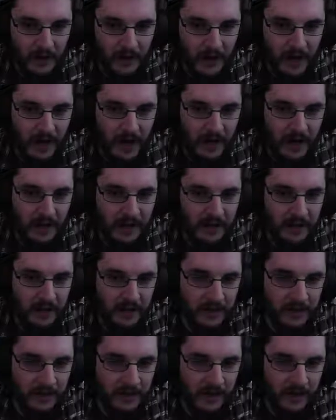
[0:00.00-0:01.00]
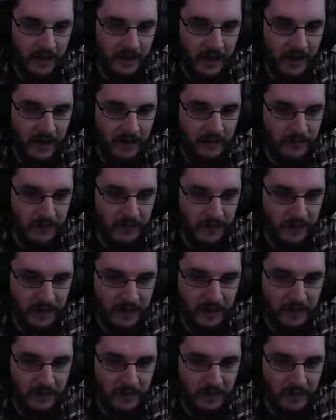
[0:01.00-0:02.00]
I kind of would like
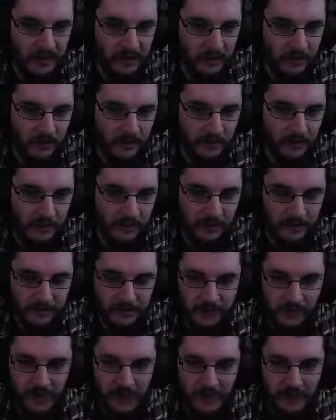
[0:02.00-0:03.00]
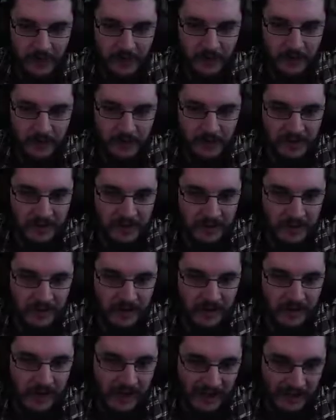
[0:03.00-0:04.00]
it to be the reverse. I'd rather be
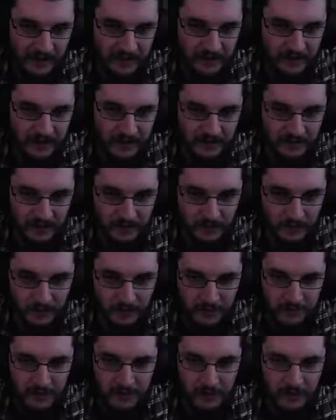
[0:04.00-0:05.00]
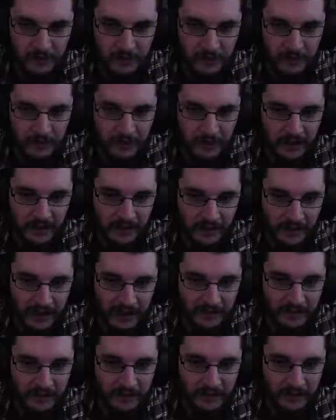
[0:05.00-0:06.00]
canceling the voiceover and
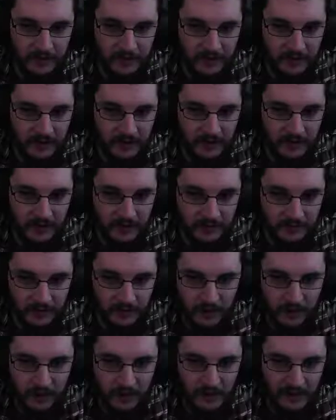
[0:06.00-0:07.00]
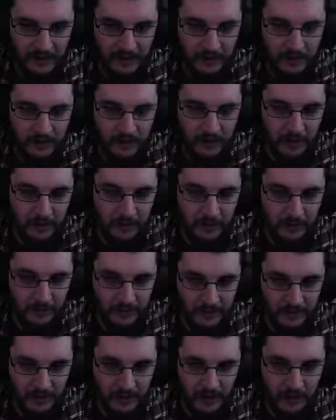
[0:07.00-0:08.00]
having the characters call out the markers in
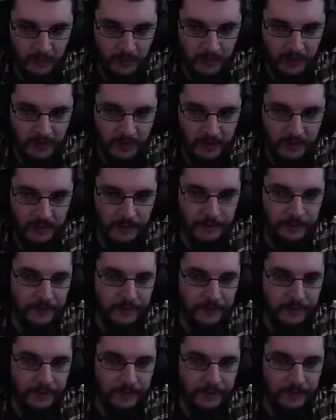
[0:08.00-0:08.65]
the comms wheel.